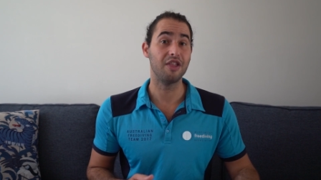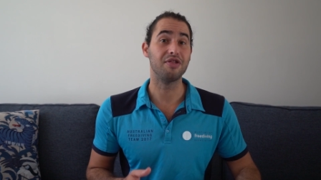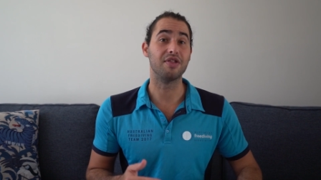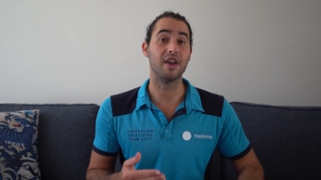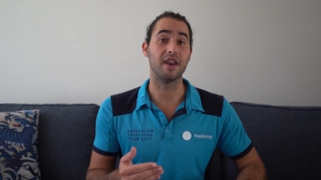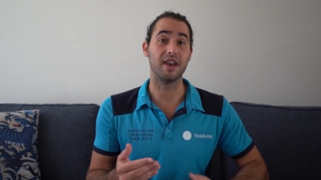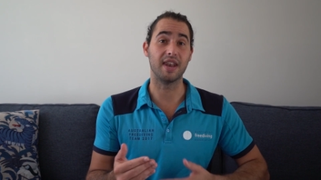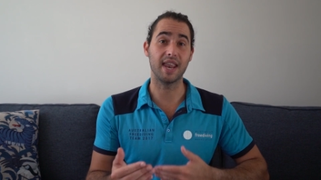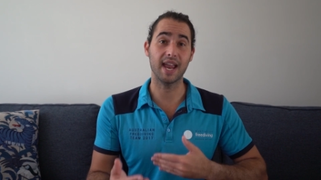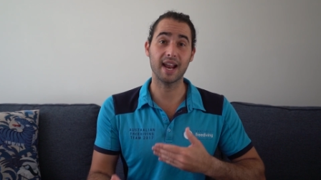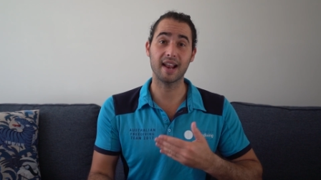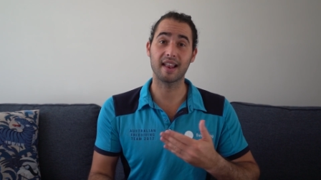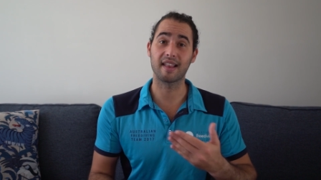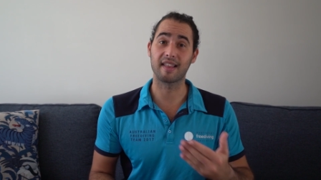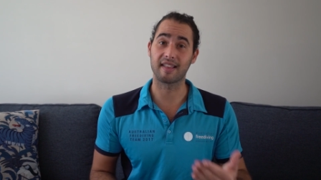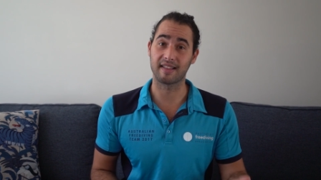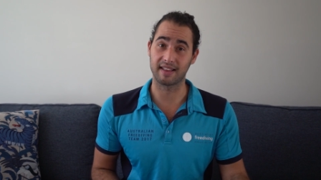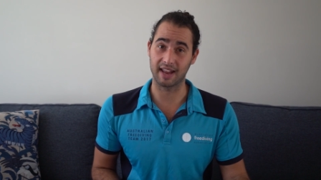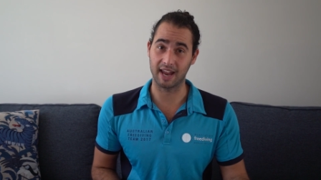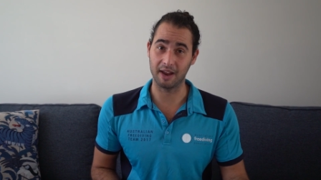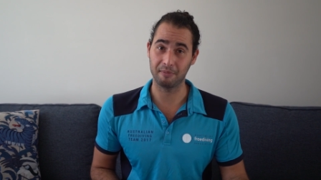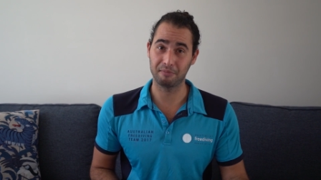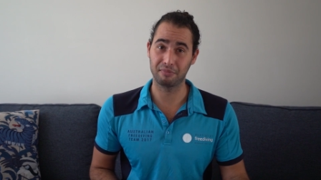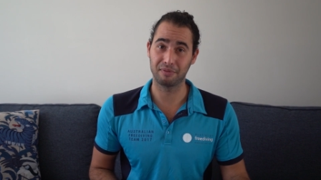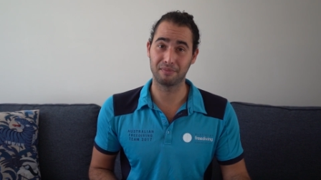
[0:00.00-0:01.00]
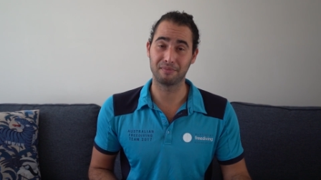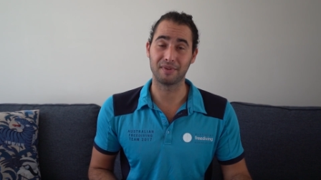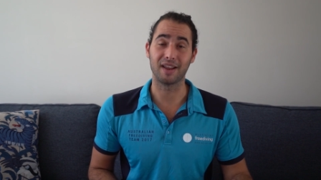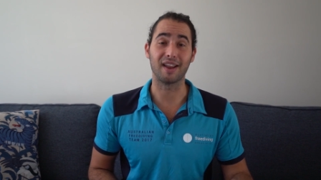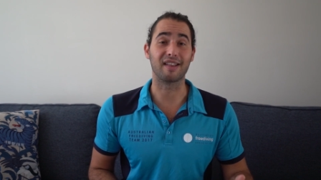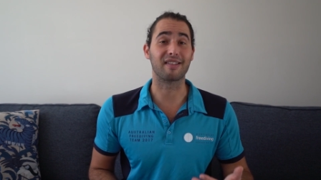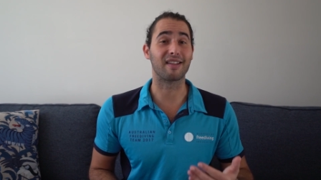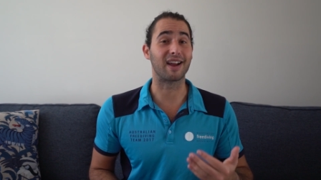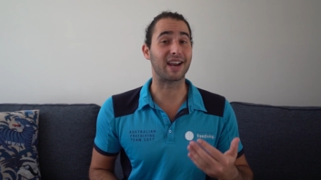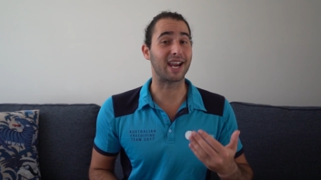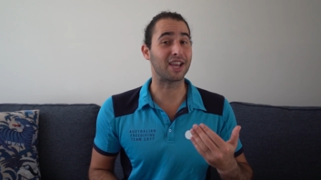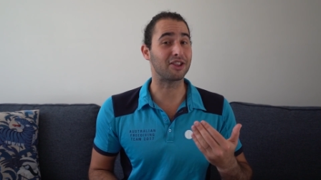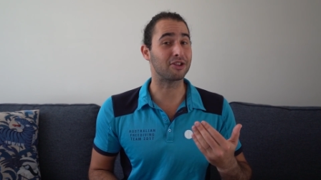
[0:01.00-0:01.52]
the next step
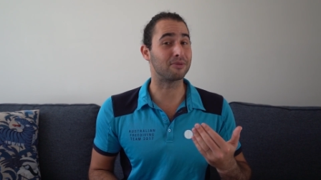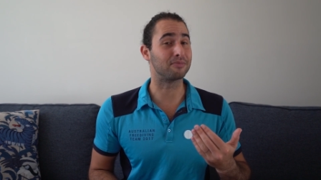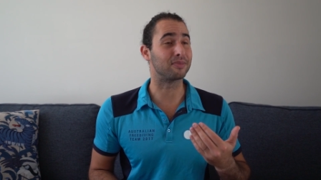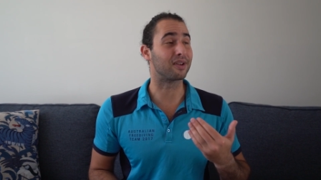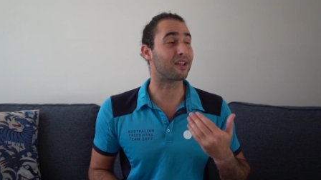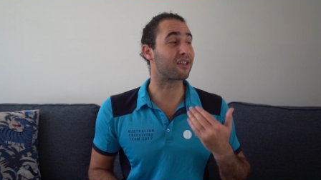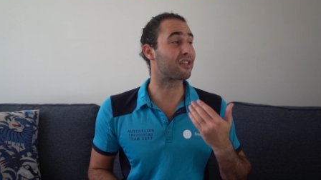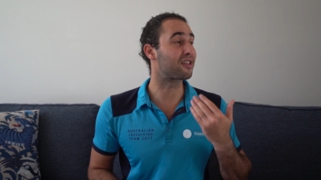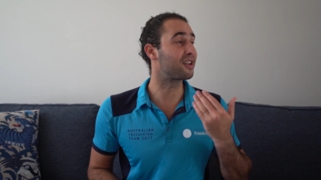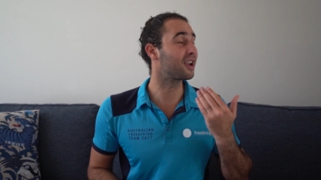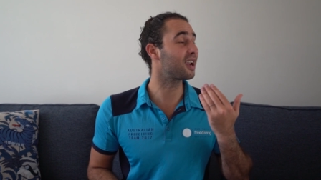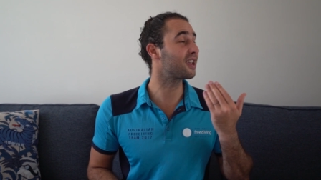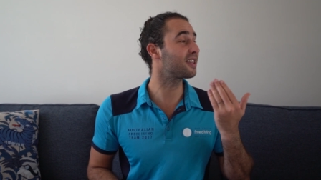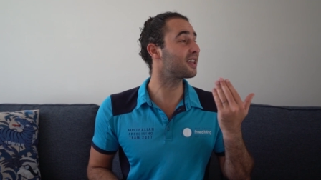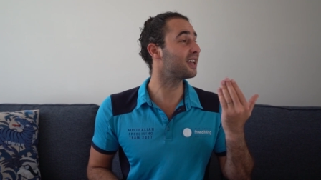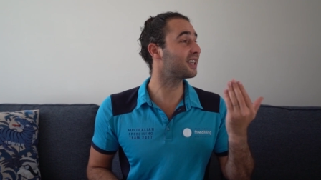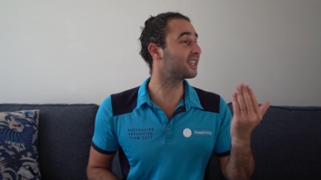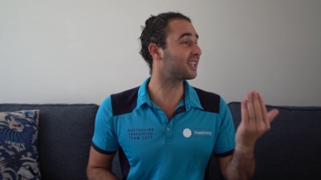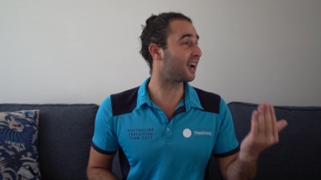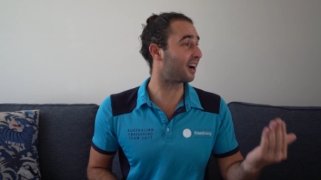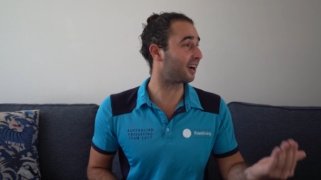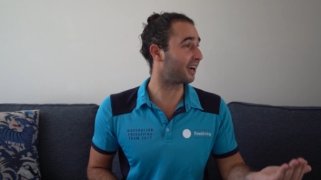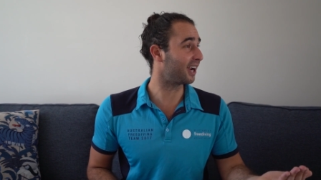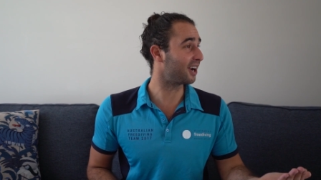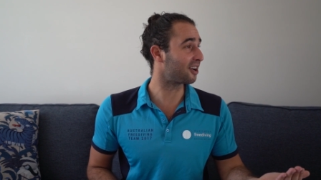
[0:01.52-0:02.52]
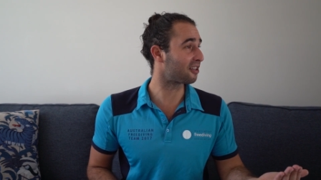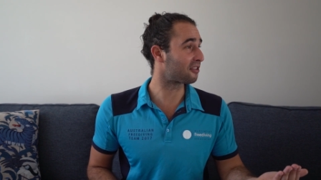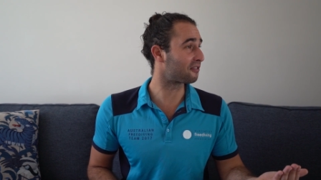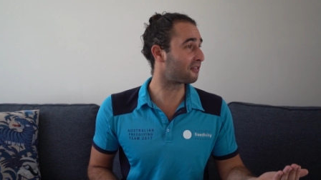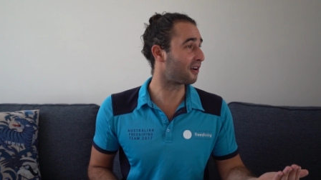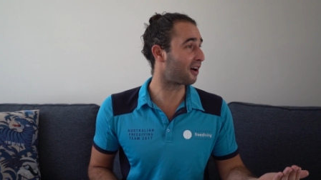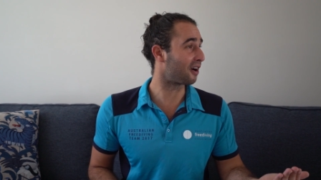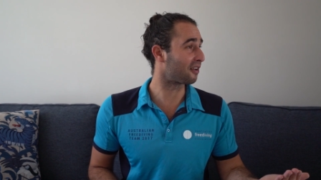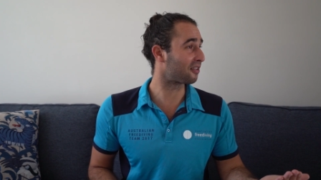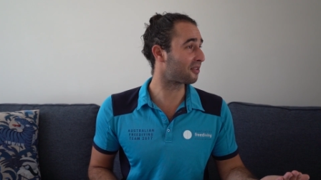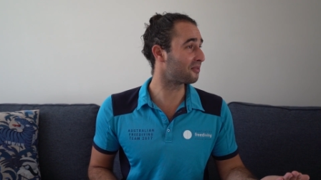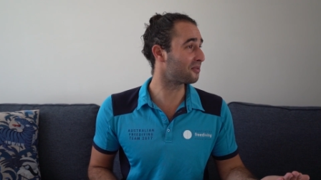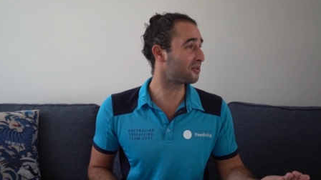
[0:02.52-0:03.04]
is I get them to stick their tongue out as
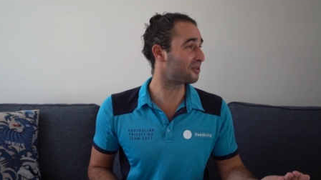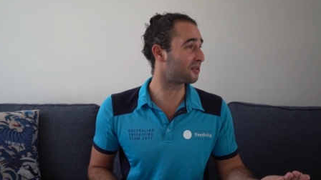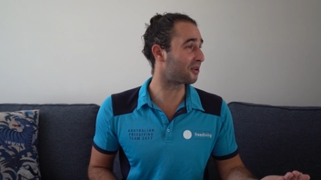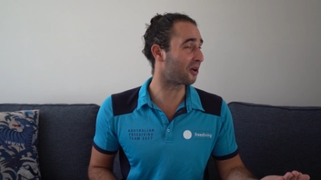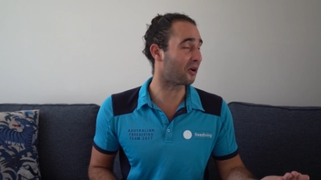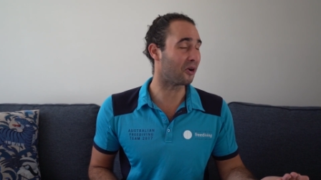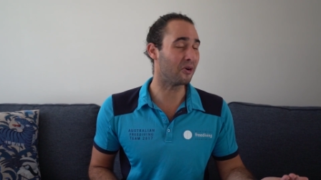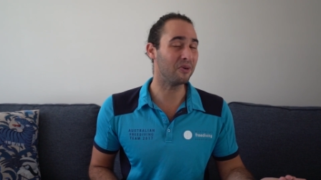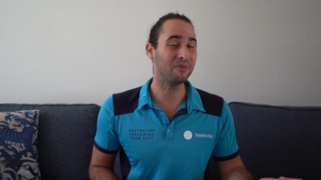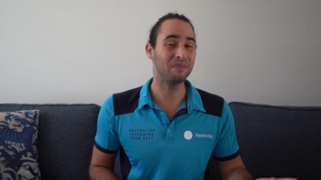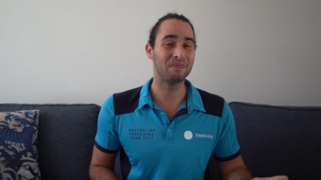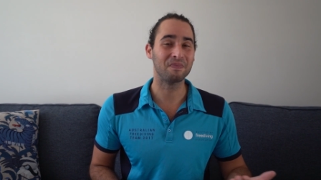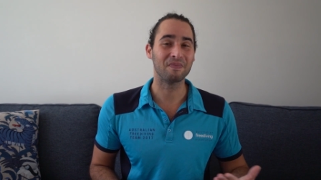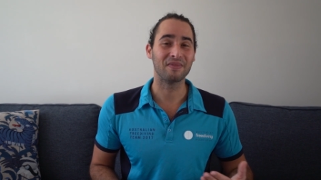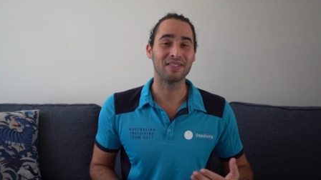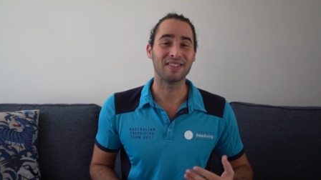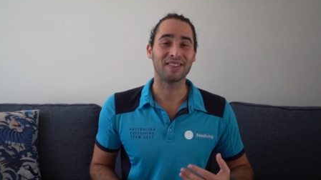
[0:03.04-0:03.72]
far as it will go,